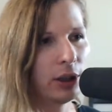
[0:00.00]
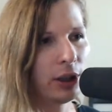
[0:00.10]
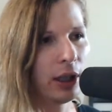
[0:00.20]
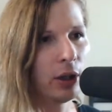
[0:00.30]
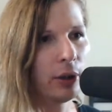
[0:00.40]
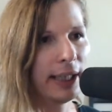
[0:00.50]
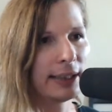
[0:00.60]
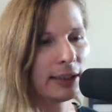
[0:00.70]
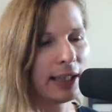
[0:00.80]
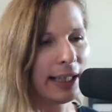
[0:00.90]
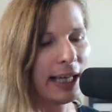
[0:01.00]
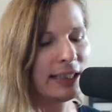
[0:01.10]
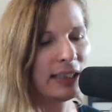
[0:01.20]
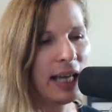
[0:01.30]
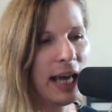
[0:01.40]
You know, it's like
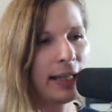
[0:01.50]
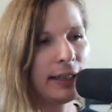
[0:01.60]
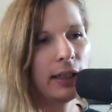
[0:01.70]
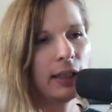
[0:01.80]
I said,